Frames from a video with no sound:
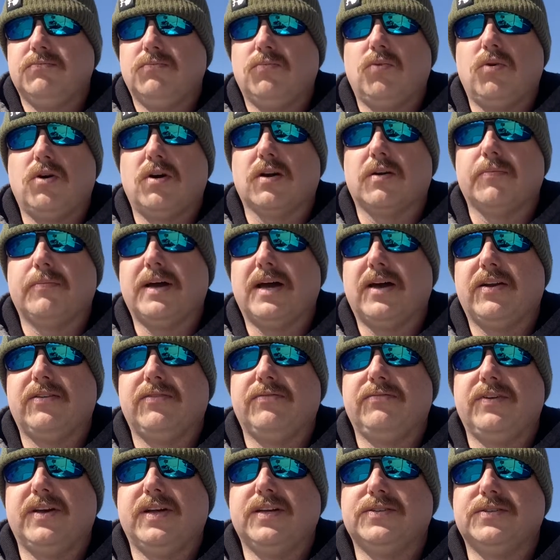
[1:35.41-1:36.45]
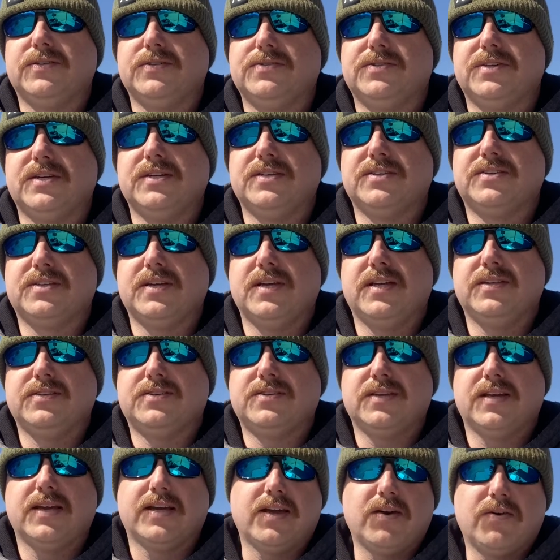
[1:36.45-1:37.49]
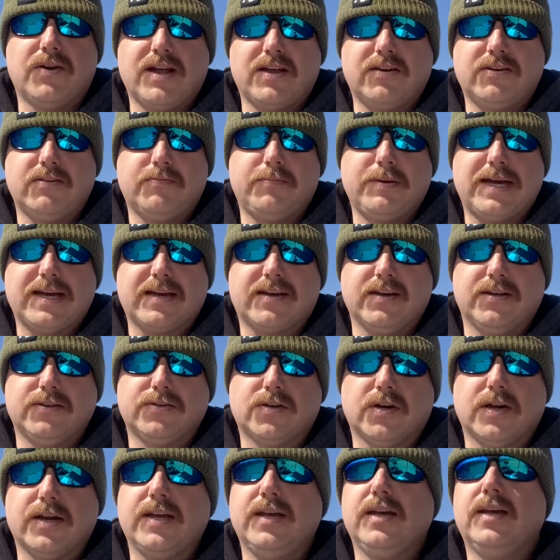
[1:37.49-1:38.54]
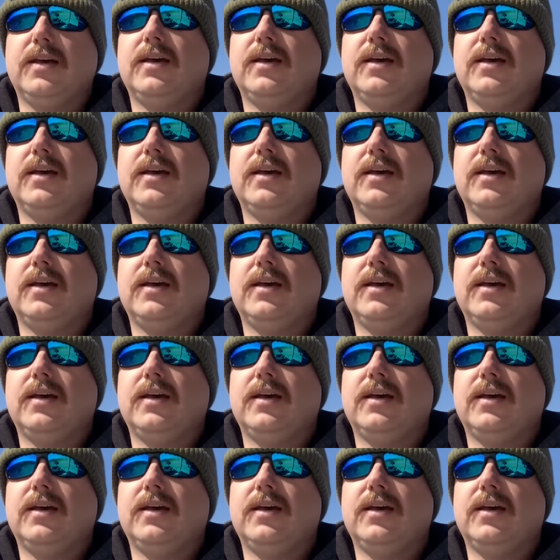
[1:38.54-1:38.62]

walkabout adventures in a sense, and going out into the backcountry.